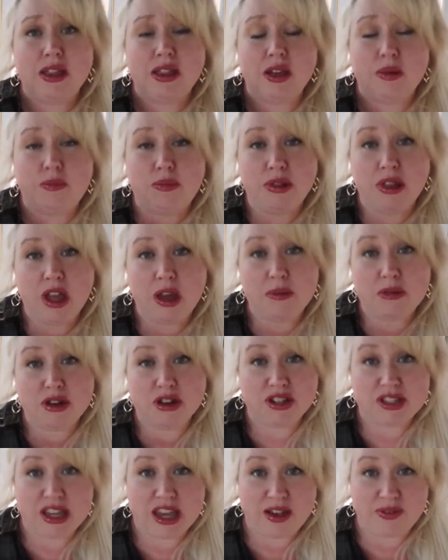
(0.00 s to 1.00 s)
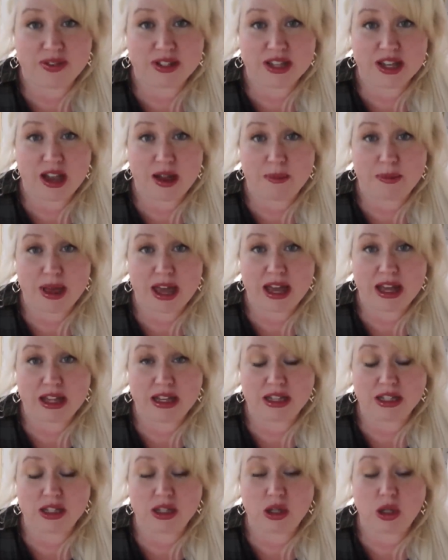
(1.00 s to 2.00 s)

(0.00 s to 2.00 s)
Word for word: the plumbers have to come back and